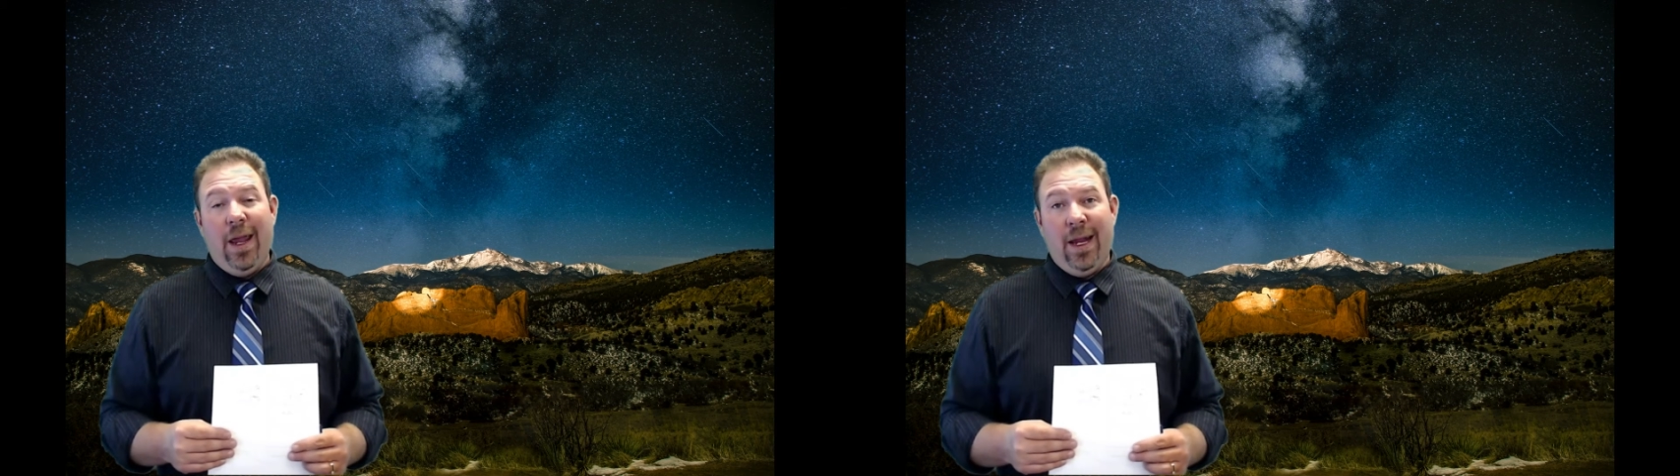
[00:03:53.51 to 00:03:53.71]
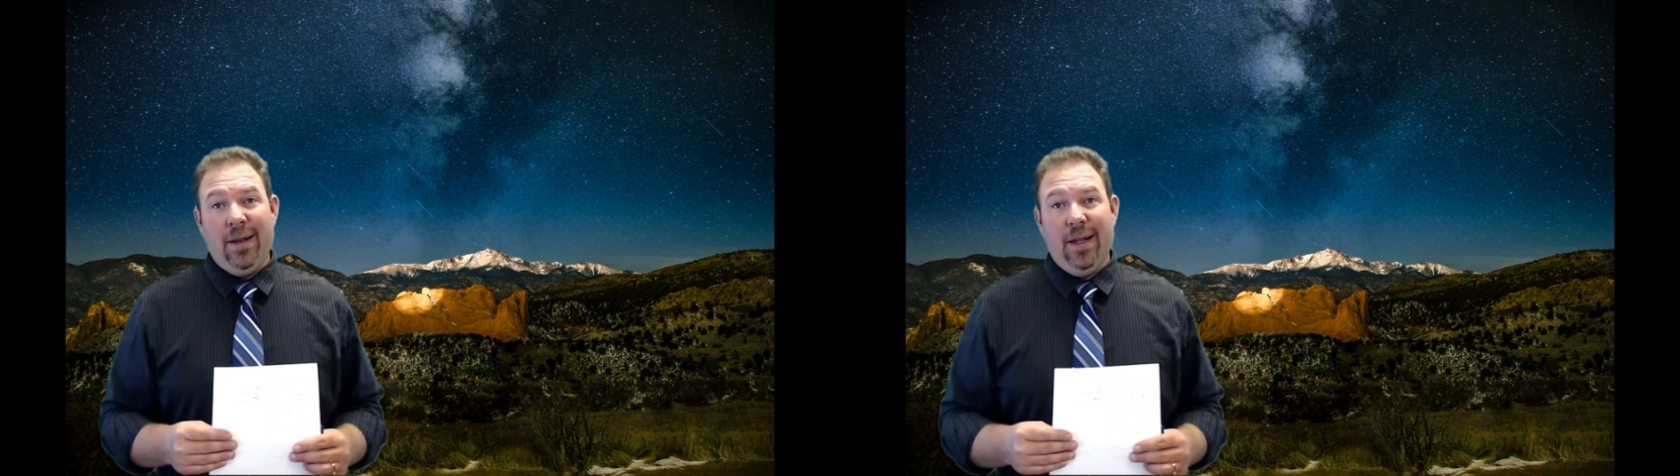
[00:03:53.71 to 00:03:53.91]

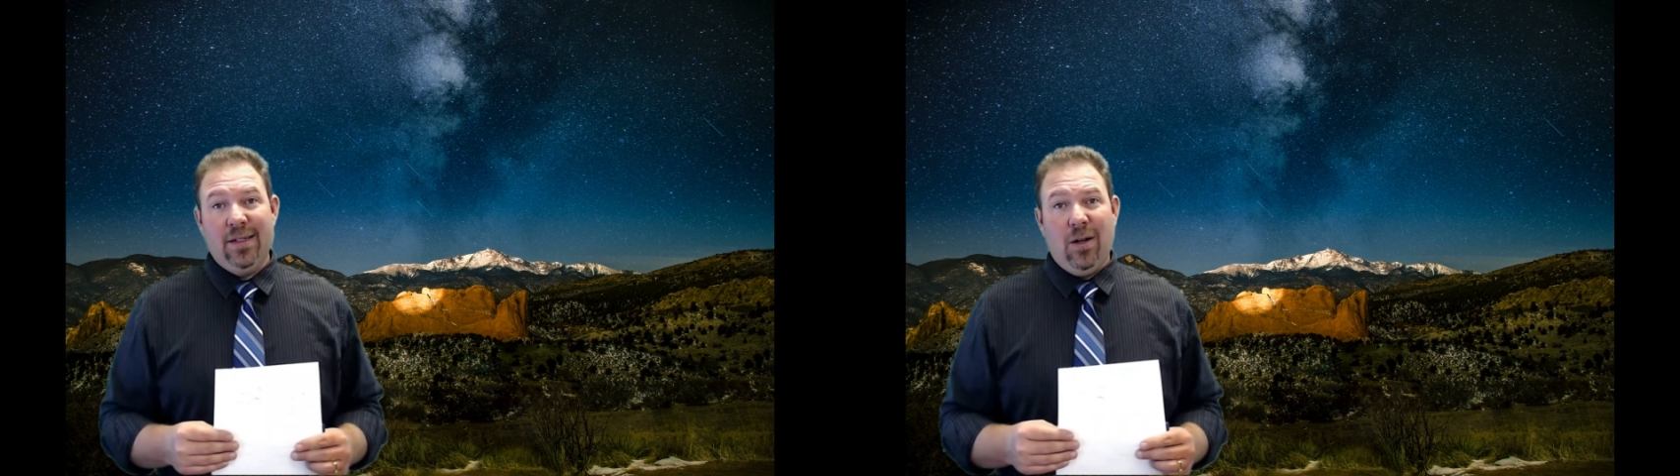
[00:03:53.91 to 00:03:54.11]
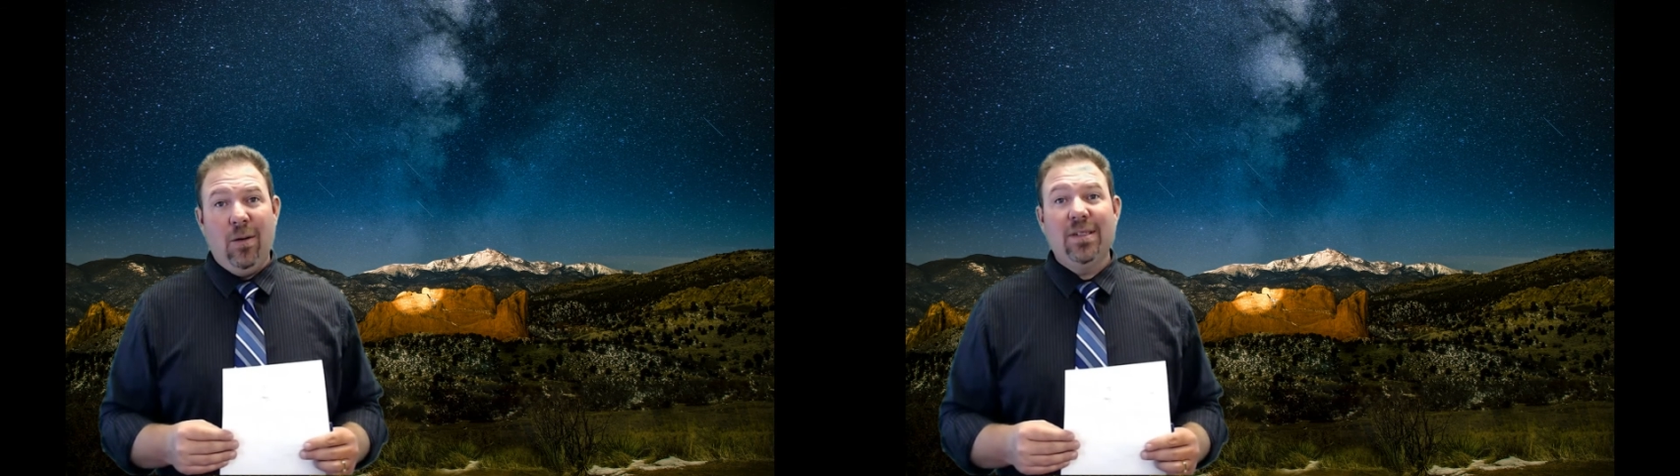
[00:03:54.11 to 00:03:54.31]
And
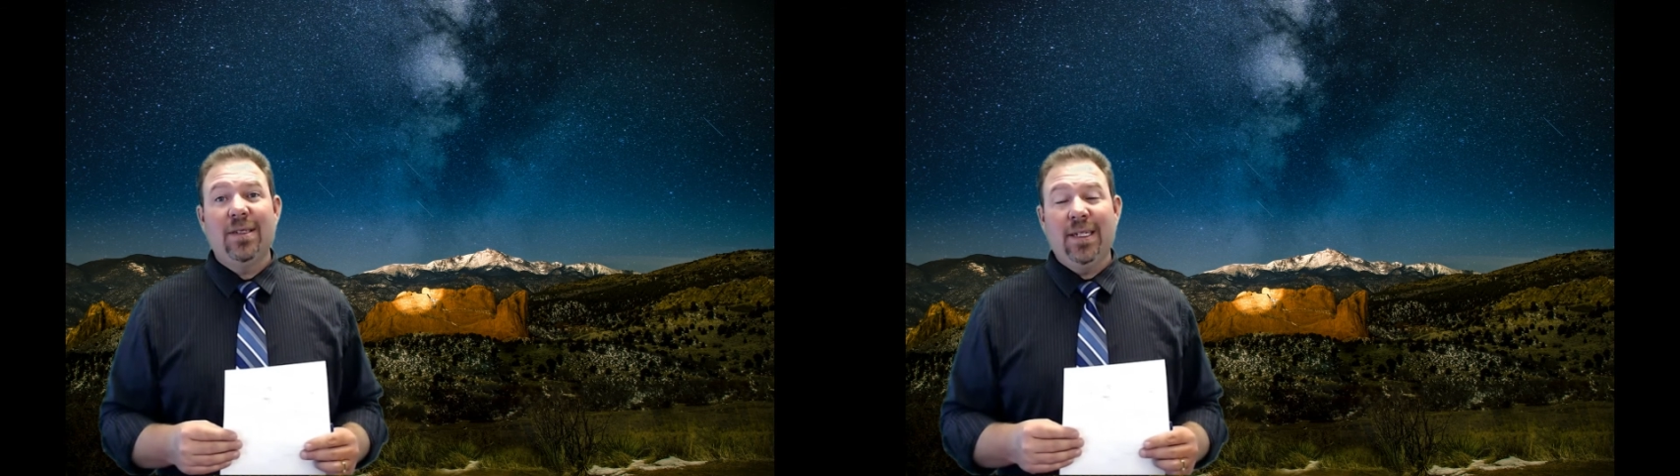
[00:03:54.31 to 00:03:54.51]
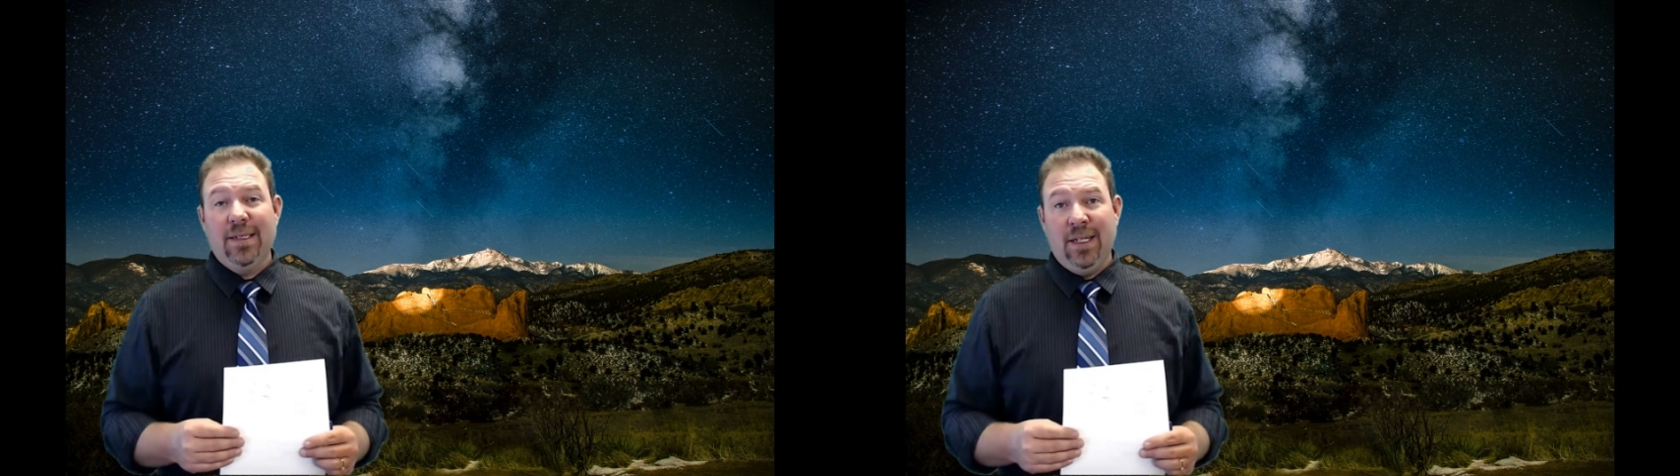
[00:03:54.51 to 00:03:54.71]
as always,
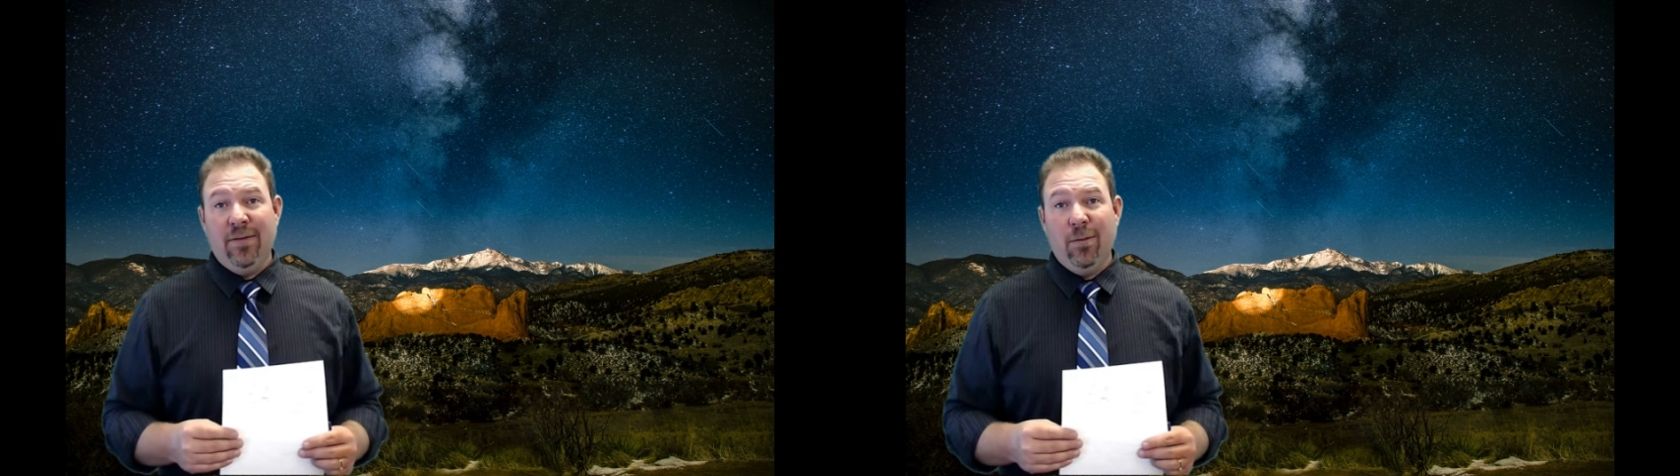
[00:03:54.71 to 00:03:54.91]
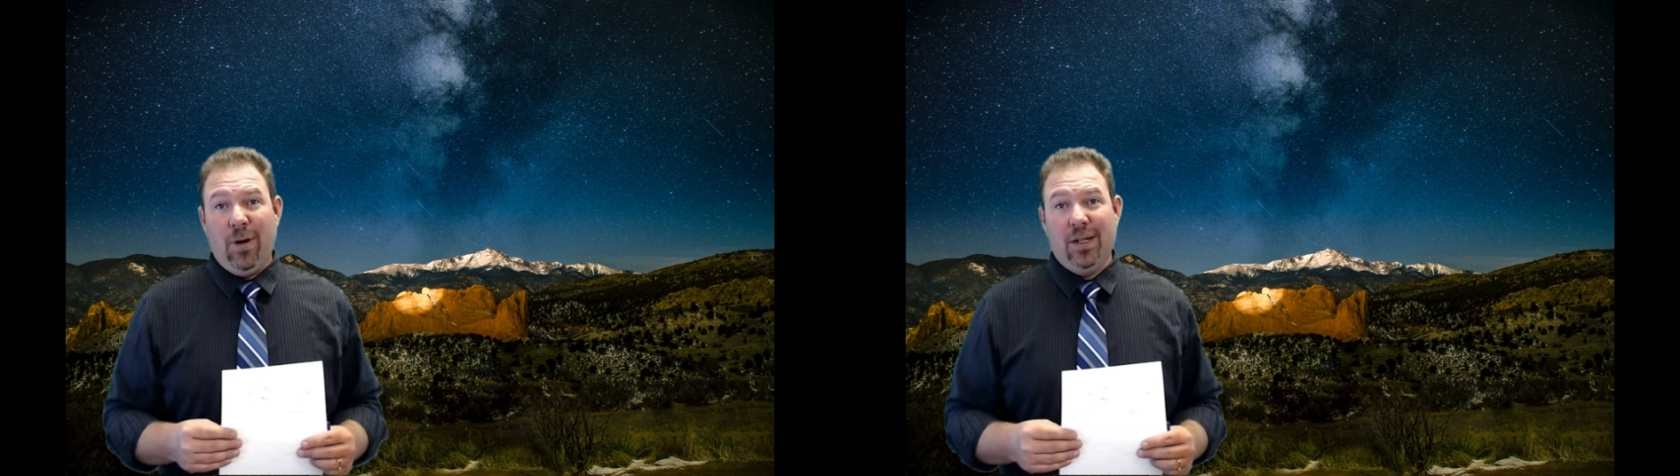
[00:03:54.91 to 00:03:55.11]
thanks
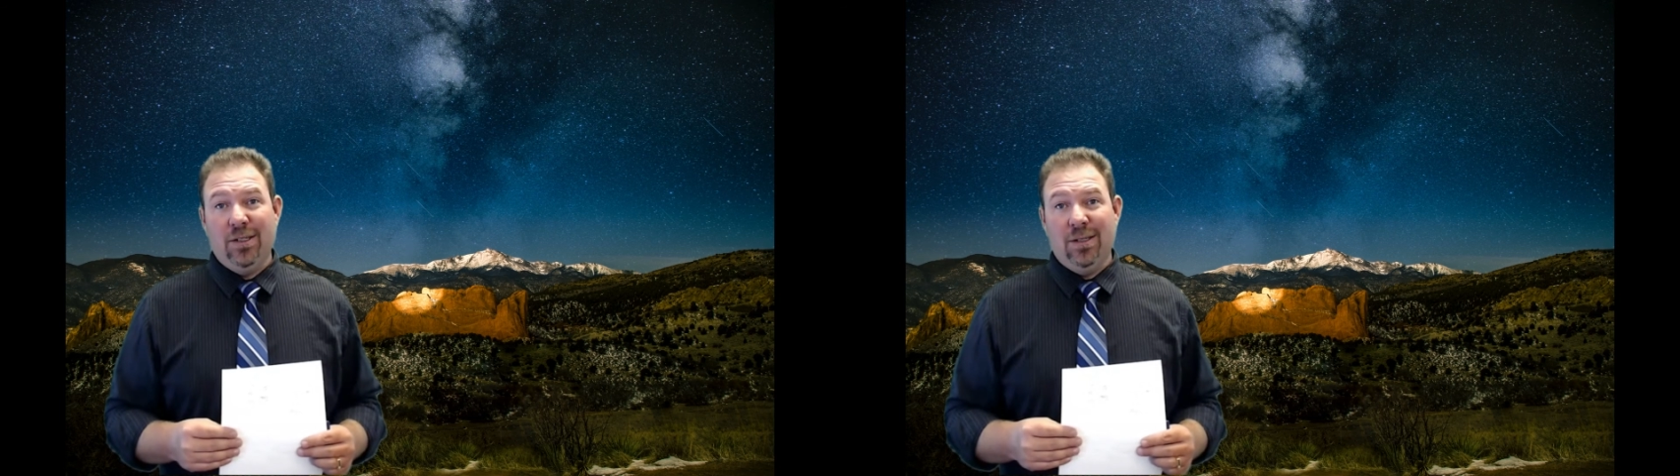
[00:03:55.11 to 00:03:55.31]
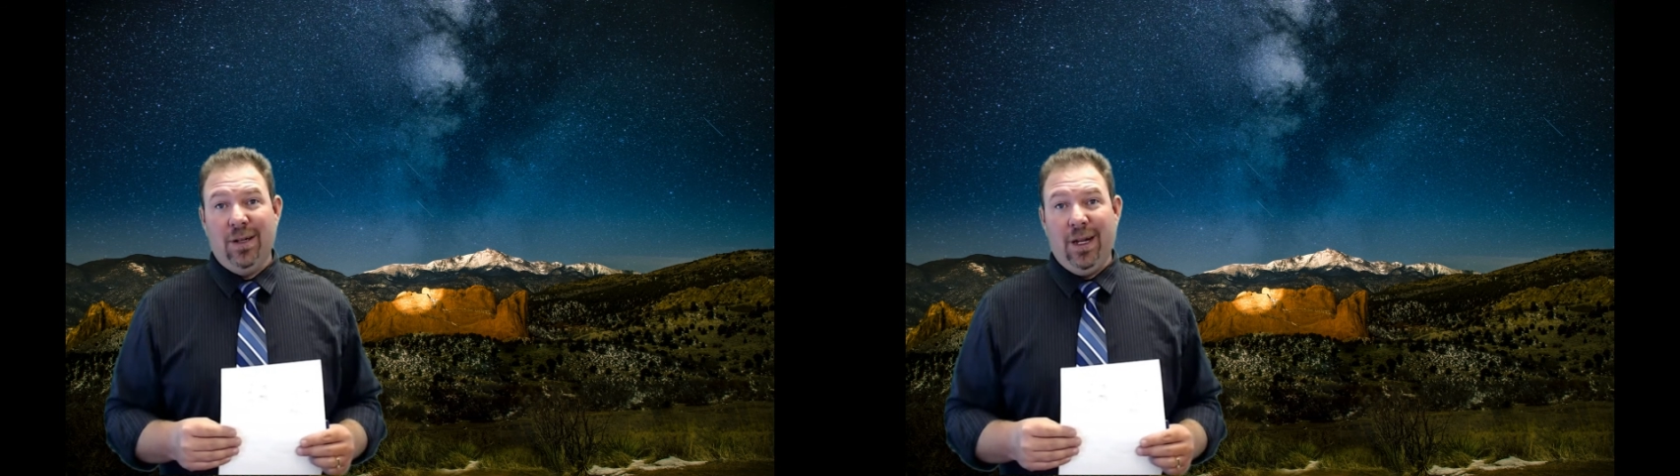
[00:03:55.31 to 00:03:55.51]
again for watching,